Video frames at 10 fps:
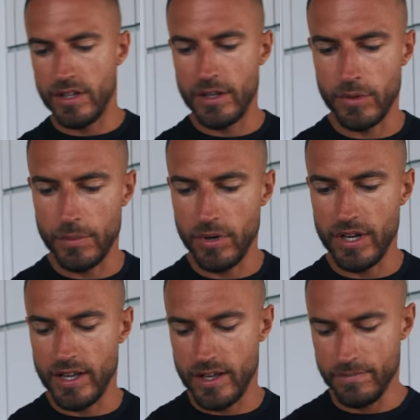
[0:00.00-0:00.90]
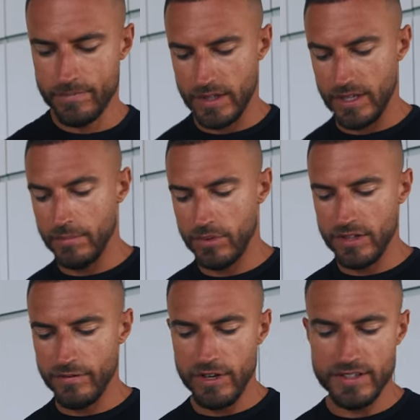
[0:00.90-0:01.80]
And then we're gonna put it in here and then put it
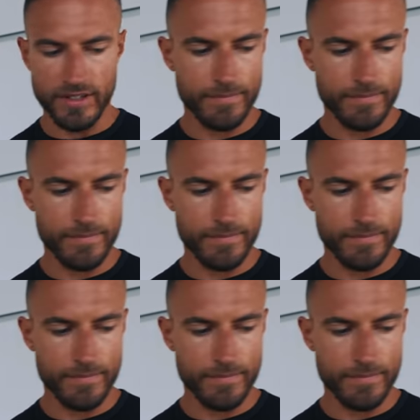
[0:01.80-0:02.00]
in the freezer.